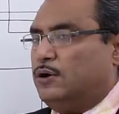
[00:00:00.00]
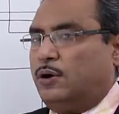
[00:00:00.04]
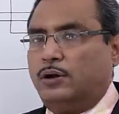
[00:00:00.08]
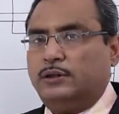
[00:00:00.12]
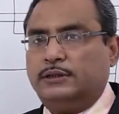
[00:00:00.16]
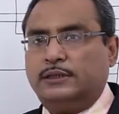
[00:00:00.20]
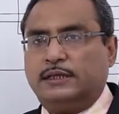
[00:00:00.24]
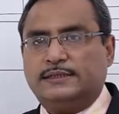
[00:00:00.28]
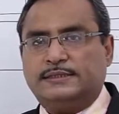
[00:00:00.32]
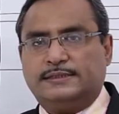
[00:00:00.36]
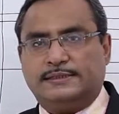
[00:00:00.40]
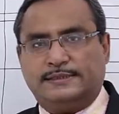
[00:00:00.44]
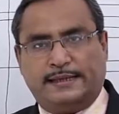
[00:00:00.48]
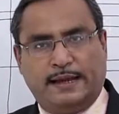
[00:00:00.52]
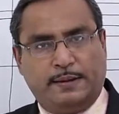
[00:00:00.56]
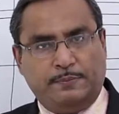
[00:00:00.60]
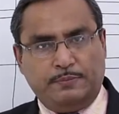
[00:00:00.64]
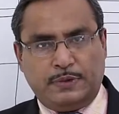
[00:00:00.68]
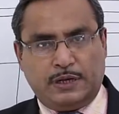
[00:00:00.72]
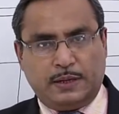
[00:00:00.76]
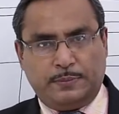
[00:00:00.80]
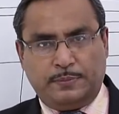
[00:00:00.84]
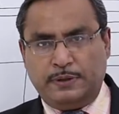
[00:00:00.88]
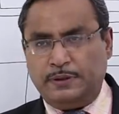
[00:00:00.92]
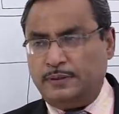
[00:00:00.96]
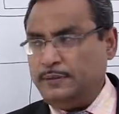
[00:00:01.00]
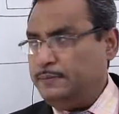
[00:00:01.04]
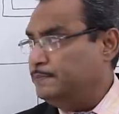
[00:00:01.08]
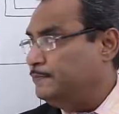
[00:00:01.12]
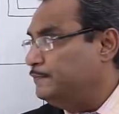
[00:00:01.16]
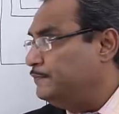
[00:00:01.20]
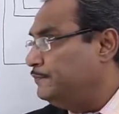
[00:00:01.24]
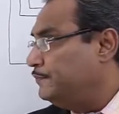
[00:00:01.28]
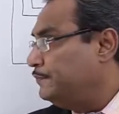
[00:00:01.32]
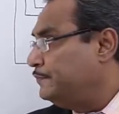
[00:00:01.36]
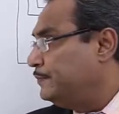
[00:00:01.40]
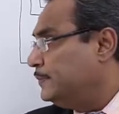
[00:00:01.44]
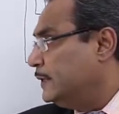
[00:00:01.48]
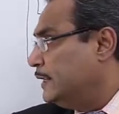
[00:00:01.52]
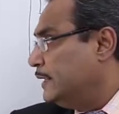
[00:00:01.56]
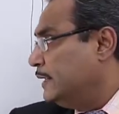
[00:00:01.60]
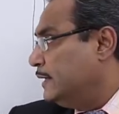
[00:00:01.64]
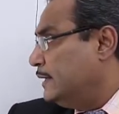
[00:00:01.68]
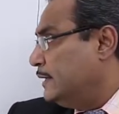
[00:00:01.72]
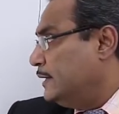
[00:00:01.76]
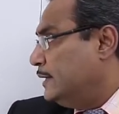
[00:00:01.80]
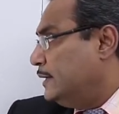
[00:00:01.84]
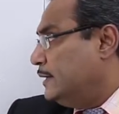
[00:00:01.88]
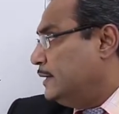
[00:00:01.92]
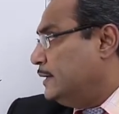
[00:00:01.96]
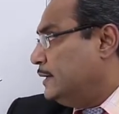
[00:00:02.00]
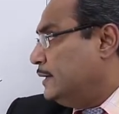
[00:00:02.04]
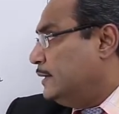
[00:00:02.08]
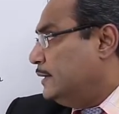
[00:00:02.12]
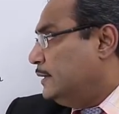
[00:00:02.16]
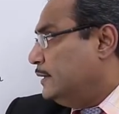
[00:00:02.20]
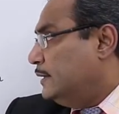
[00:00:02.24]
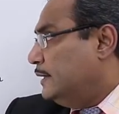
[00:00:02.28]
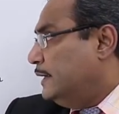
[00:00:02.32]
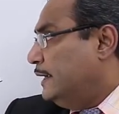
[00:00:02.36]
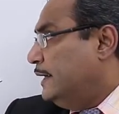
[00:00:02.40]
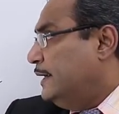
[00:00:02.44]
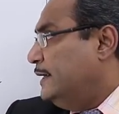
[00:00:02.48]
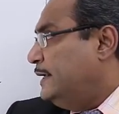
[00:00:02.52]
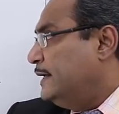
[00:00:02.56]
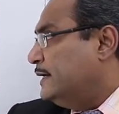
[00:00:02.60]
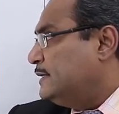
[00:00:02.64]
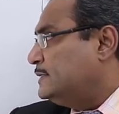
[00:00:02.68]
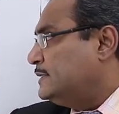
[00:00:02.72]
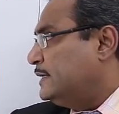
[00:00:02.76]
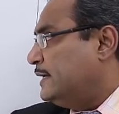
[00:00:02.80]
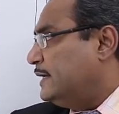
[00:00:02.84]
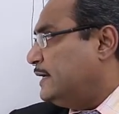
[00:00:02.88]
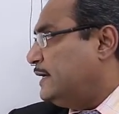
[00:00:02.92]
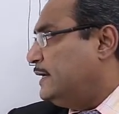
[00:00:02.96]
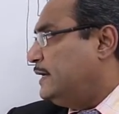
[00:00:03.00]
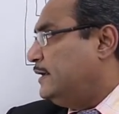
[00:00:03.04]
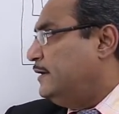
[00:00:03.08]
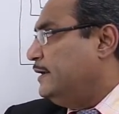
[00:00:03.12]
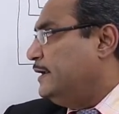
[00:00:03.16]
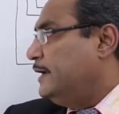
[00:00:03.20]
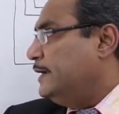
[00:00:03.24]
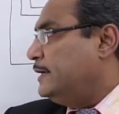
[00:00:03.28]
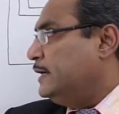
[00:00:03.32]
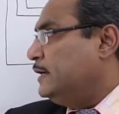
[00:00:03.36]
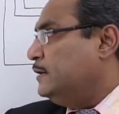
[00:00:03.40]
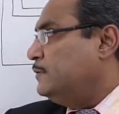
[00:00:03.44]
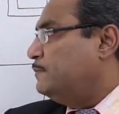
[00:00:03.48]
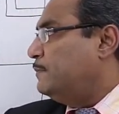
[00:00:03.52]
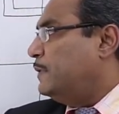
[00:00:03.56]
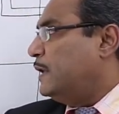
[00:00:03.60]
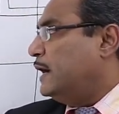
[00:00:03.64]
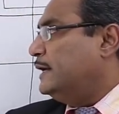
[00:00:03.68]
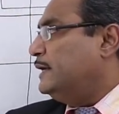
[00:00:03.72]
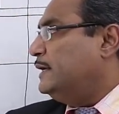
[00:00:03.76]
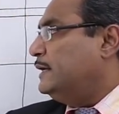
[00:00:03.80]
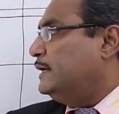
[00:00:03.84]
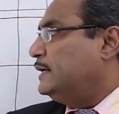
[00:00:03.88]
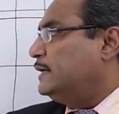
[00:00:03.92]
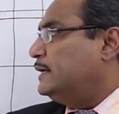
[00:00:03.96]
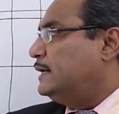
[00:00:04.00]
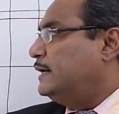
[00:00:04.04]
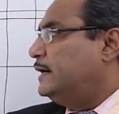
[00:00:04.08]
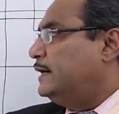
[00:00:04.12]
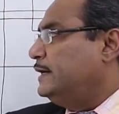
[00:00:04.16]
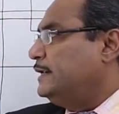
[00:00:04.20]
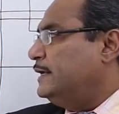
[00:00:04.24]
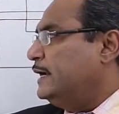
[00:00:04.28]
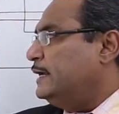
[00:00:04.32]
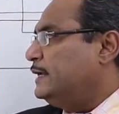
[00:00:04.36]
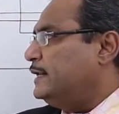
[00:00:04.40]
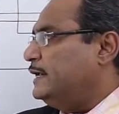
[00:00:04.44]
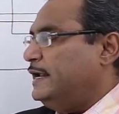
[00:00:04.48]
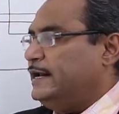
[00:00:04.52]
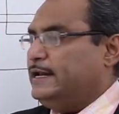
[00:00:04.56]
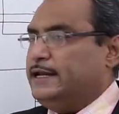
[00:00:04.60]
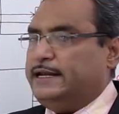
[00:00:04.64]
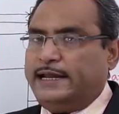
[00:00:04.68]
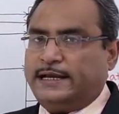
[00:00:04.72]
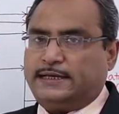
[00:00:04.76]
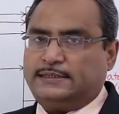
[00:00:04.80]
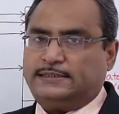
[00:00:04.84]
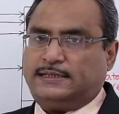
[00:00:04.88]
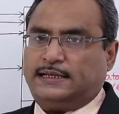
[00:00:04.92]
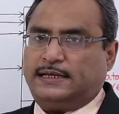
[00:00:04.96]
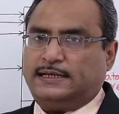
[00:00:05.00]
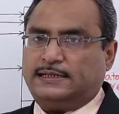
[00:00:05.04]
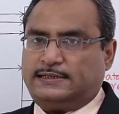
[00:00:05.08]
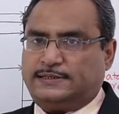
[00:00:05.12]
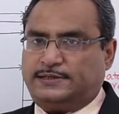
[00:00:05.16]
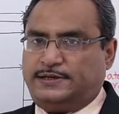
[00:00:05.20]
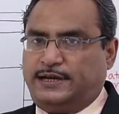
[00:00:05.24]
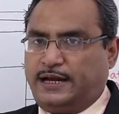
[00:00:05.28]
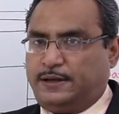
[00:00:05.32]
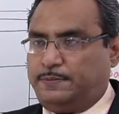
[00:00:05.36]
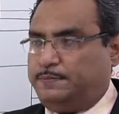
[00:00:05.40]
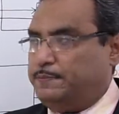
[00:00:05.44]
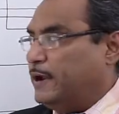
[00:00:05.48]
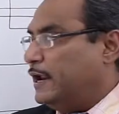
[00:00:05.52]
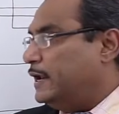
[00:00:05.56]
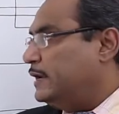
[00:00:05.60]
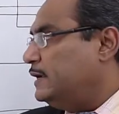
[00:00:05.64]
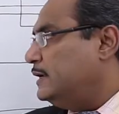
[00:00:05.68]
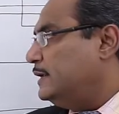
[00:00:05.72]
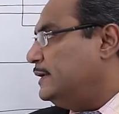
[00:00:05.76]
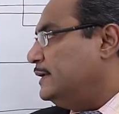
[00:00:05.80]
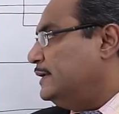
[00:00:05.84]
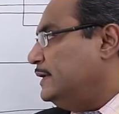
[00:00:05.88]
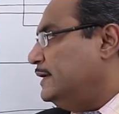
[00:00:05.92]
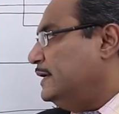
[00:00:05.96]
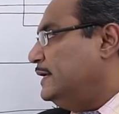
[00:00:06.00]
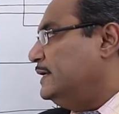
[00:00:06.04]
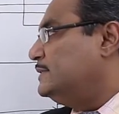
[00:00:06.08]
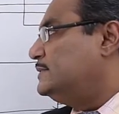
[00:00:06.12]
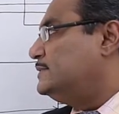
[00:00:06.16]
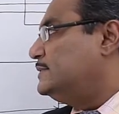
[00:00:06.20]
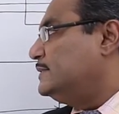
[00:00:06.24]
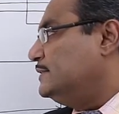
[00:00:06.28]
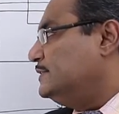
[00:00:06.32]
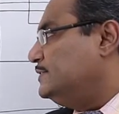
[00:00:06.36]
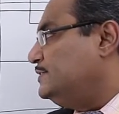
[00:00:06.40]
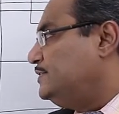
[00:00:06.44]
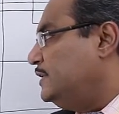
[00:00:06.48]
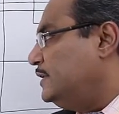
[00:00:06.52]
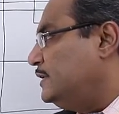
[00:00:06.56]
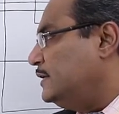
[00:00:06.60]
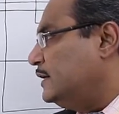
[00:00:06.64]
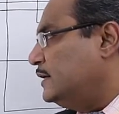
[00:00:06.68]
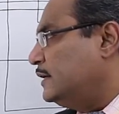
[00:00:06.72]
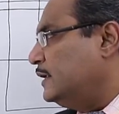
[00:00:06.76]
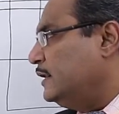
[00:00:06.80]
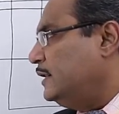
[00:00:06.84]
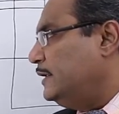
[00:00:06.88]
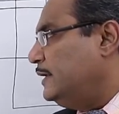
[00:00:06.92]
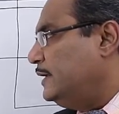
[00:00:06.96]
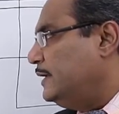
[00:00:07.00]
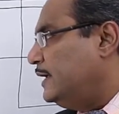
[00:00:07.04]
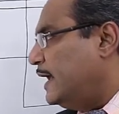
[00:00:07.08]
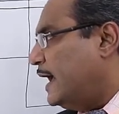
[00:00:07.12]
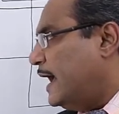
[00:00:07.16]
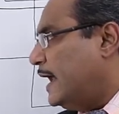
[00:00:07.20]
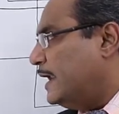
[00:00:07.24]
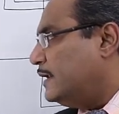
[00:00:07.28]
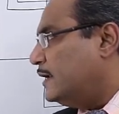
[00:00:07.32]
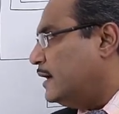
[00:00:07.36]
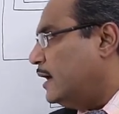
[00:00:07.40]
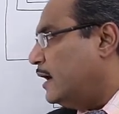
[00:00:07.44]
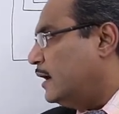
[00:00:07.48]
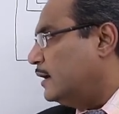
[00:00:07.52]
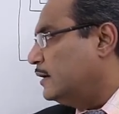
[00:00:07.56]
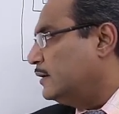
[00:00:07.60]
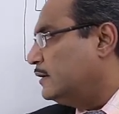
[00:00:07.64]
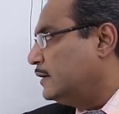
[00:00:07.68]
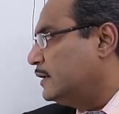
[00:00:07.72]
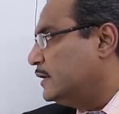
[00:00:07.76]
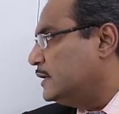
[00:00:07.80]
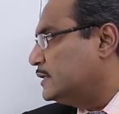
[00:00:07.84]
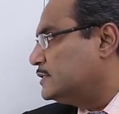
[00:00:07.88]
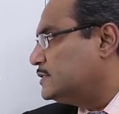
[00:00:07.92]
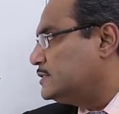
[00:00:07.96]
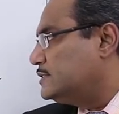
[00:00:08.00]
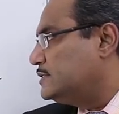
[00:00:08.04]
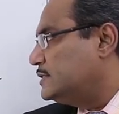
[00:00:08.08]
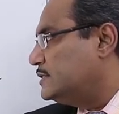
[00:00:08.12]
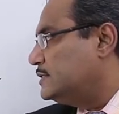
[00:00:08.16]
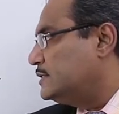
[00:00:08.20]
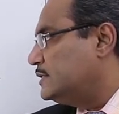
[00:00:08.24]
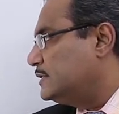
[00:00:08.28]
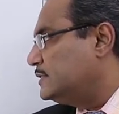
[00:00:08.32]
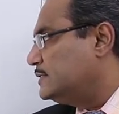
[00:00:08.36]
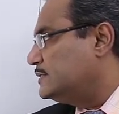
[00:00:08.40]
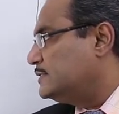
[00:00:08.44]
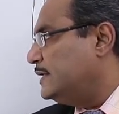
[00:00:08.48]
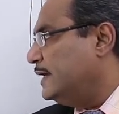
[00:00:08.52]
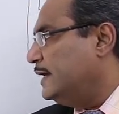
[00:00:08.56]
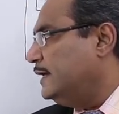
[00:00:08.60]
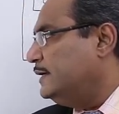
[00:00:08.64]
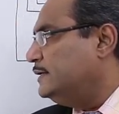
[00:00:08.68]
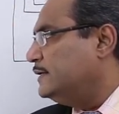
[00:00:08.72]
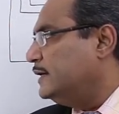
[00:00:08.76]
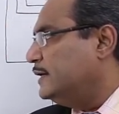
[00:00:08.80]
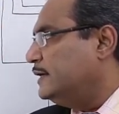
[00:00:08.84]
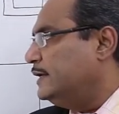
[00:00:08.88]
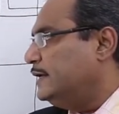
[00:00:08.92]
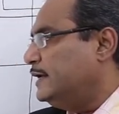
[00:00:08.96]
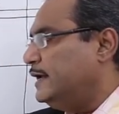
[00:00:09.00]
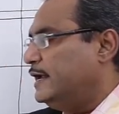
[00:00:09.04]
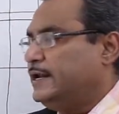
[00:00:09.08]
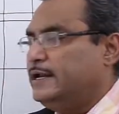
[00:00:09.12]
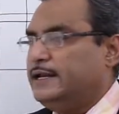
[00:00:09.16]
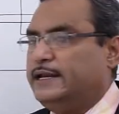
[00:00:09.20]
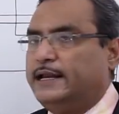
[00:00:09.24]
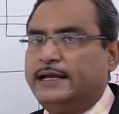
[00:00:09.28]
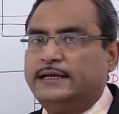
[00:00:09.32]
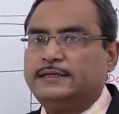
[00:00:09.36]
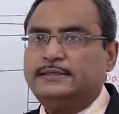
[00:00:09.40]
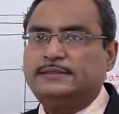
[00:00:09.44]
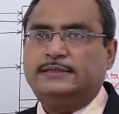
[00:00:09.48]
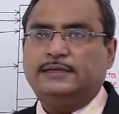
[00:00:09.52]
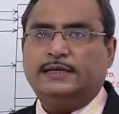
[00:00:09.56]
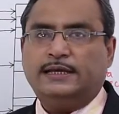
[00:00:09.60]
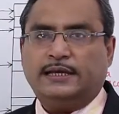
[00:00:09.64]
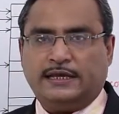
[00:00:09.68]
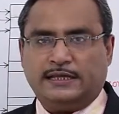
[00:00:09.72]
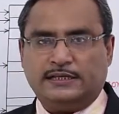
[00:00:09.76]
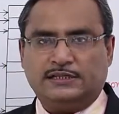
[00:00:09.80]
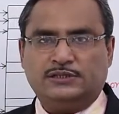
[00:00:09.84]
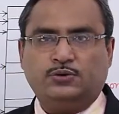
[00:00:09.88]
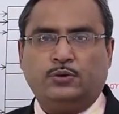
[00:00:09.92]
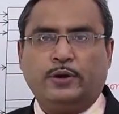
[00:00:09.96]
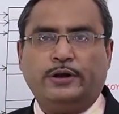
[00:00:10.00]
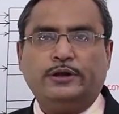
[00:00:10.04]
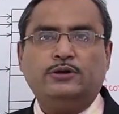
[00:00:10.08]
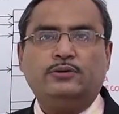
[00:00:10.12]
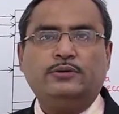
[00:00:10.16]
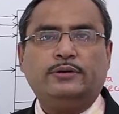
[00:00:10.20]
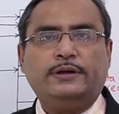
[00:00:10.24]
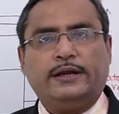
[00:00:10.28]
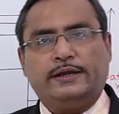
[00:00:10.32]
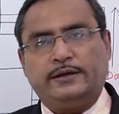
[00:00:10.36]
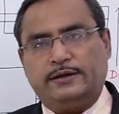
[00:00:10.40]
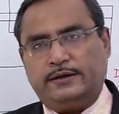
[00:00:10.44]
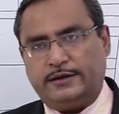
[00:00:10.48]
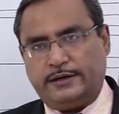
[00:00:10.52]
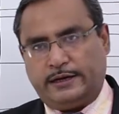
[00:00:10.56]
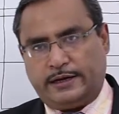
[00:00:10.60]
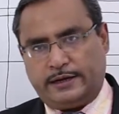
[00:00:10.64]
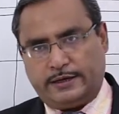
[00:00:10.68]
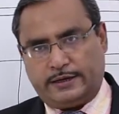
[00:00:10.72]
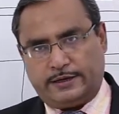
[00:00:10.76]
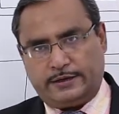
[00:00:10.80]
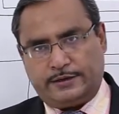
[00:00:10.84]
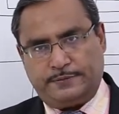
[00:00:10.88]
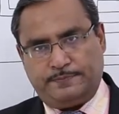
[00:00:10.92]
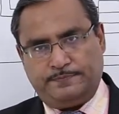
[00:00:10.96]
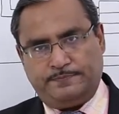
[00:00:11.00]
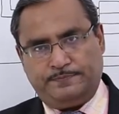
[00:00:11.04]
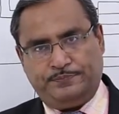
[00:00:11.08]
on the same table. Index created by create index statement is generally an unclustered secondary index is going to get created.